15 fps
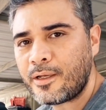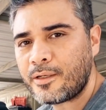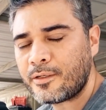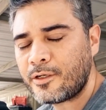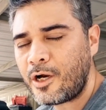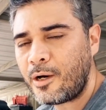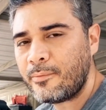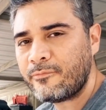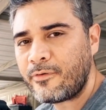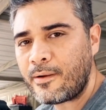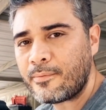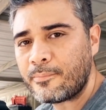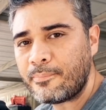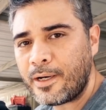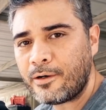carbon fiber
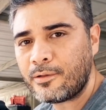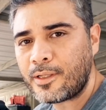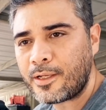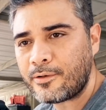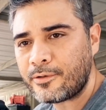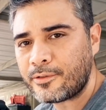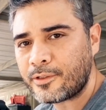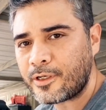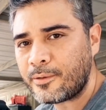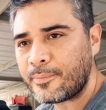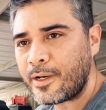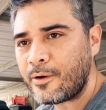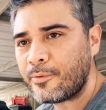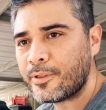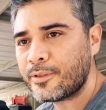barrel liner that they're coming
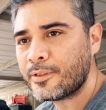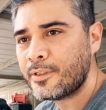out with,